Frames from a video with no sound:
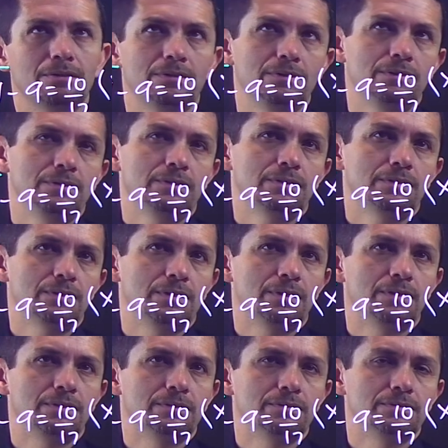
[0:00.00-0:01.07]

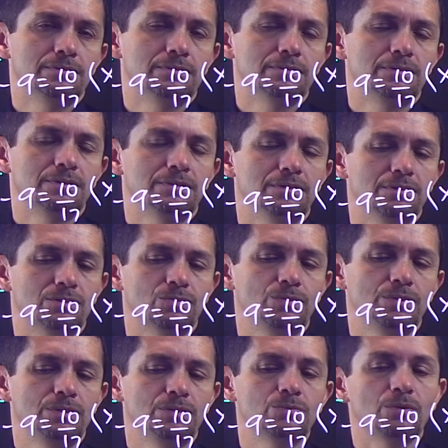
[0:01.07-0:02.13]
and
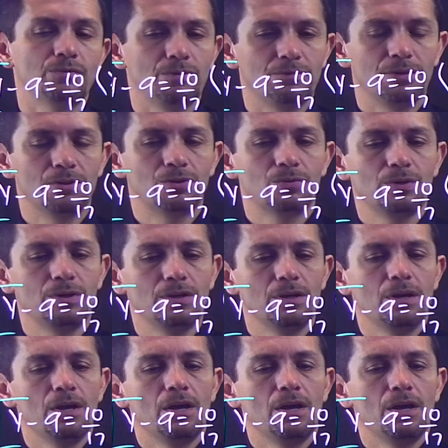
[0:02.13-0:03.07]
63, 153,